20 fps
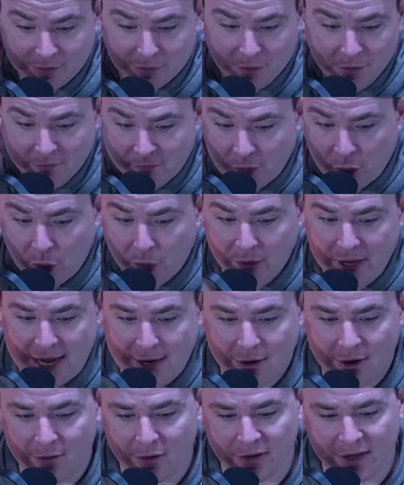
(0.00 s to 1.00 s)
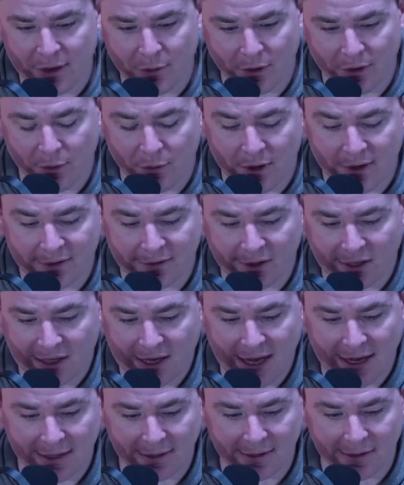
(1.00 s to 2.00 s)
a revolt, however. They weren't the ones that
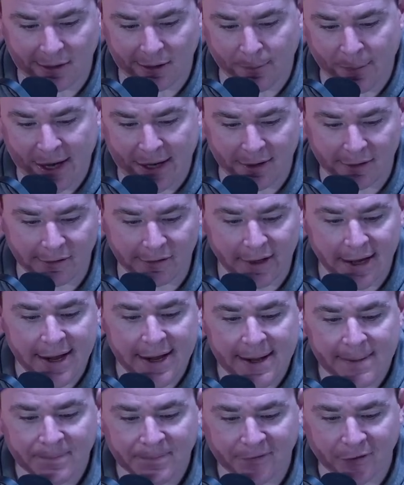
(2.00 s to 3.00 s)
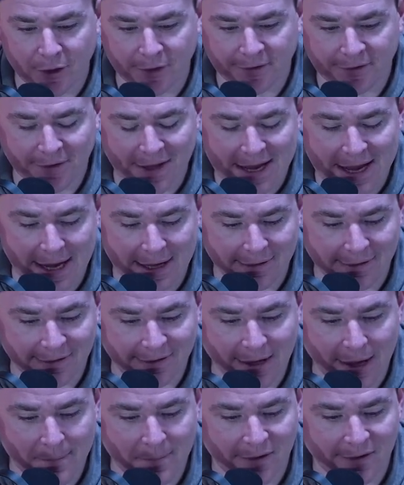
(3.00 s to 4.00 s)
gained independence. First, they gained
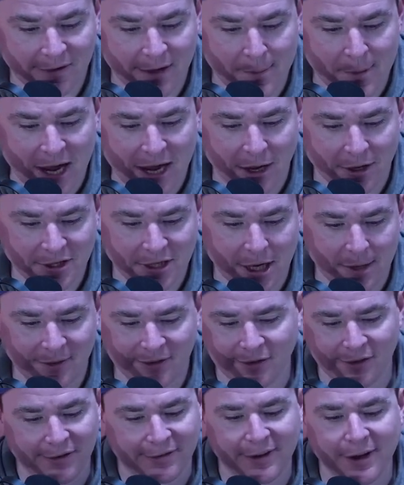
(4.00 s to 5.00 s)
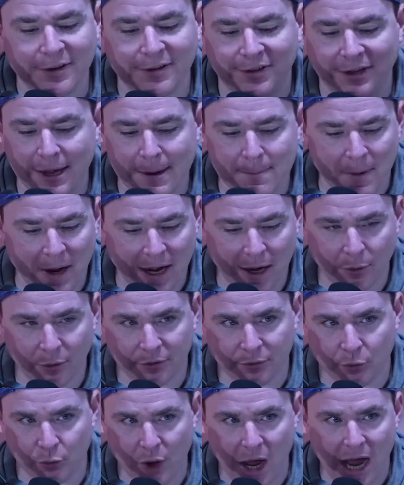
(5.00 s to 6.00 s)
sem semi-autonomy. So the Seleucid Empire
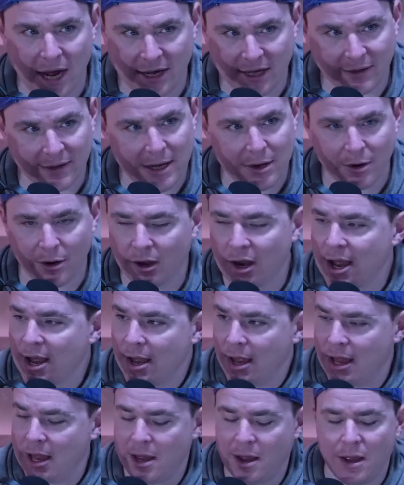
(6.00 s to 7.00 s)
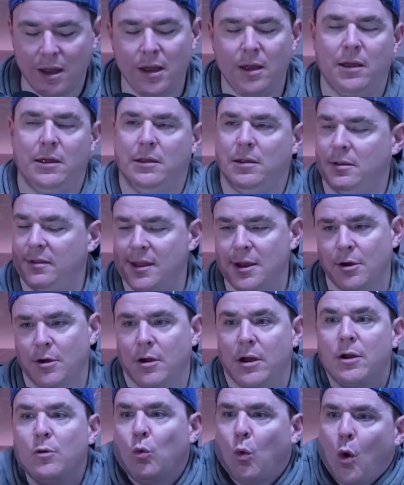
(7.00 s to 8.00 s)
was rotting. They were uh, they
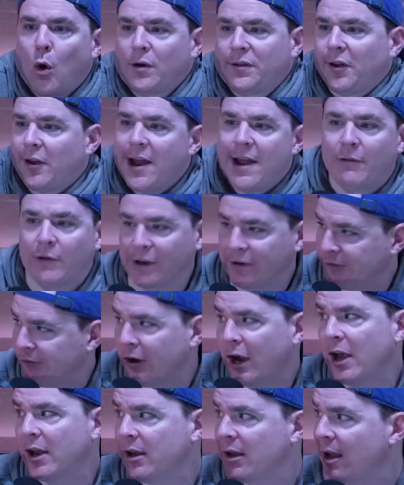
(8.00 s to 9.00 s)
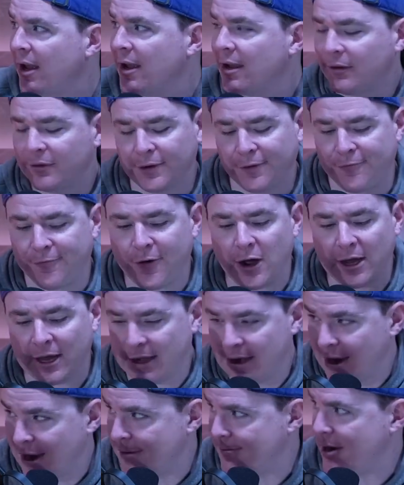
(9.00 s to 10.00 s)
were in wars on every front. It was a
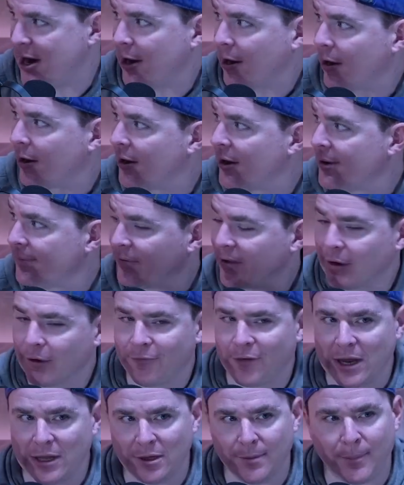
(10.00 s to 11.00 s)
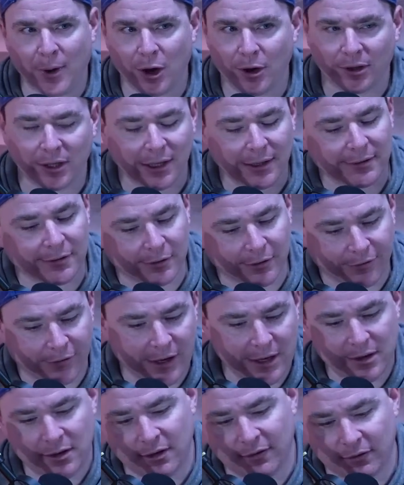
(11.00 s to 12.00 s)
fucking nightmare. They were fighting the Parthians. They were
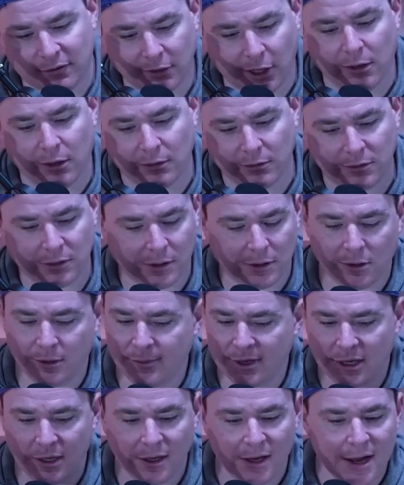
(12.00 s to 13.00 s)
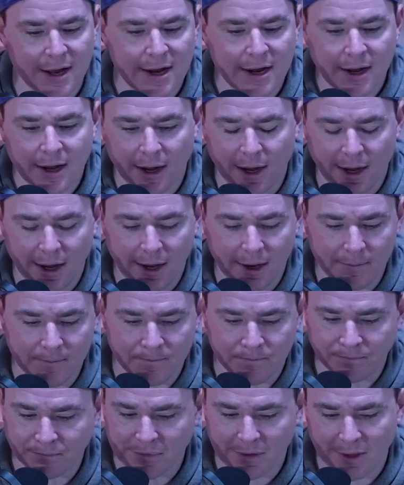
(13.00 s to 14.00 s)
fighting the Ptolemy.
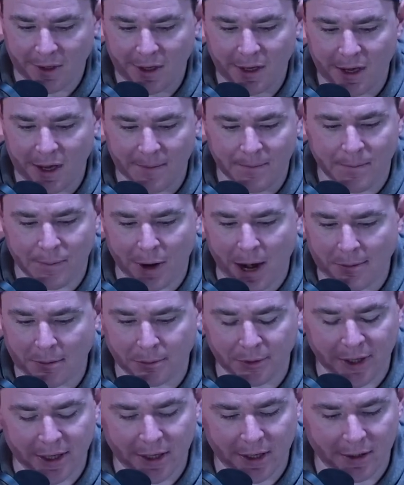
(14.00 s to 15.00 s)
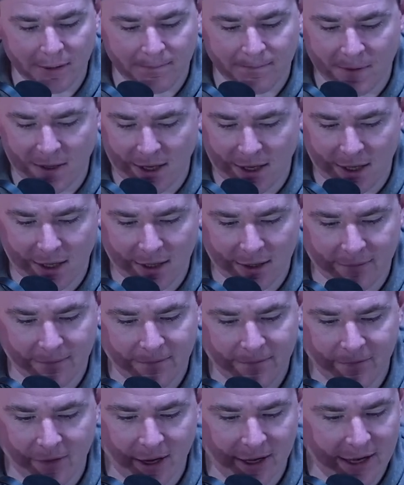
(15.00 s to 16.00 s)
Um, yeah, probably, uh,
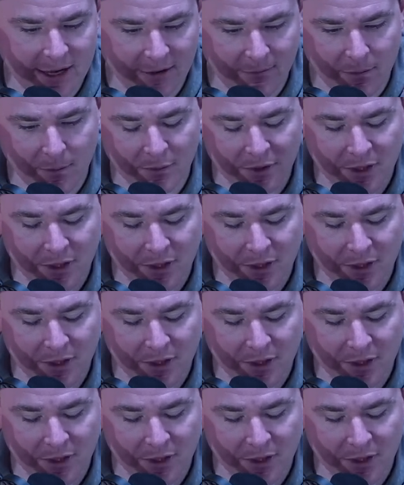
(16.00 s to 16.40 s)
I can't remember